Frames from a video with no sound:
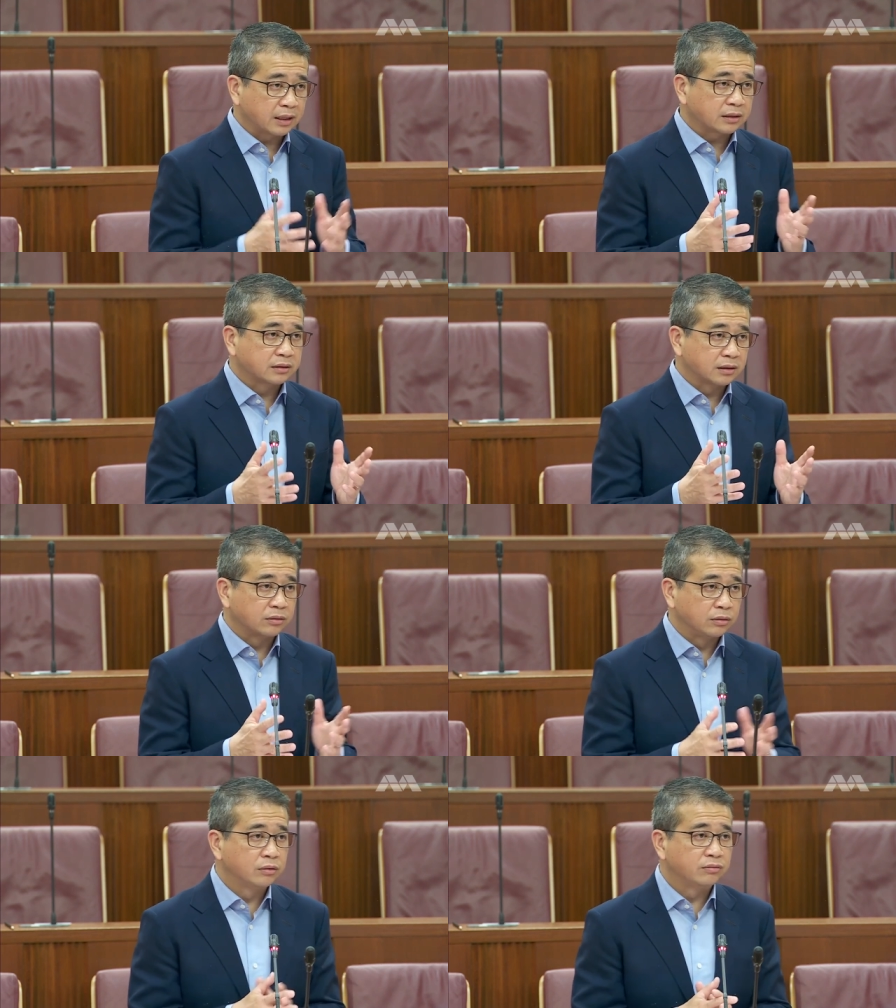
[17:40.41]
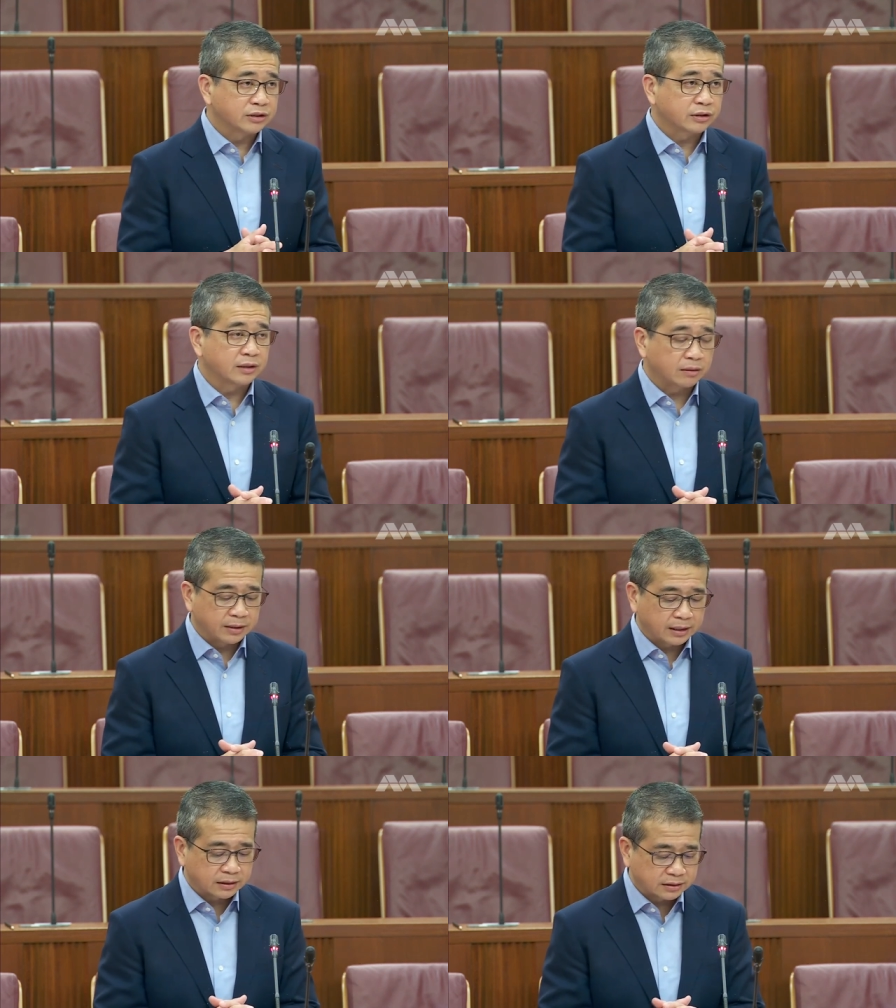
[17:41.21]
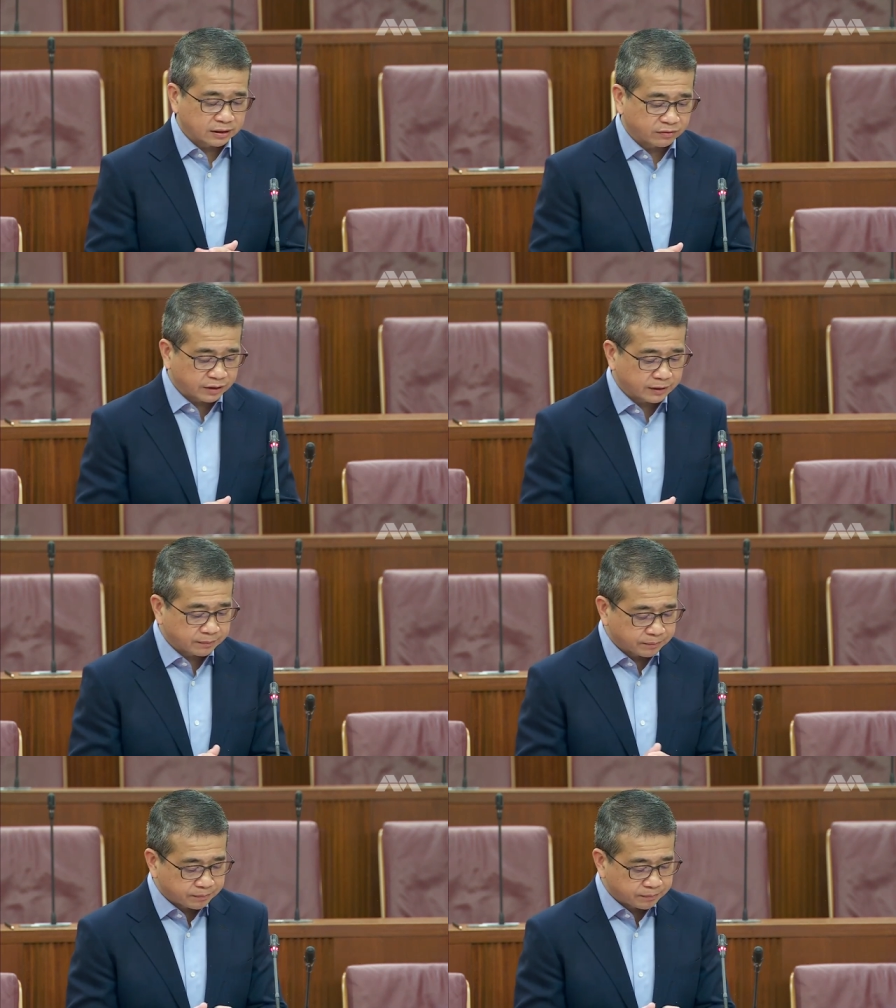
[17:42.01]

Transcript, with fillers: That's the whole raison d'etre behind the CFA.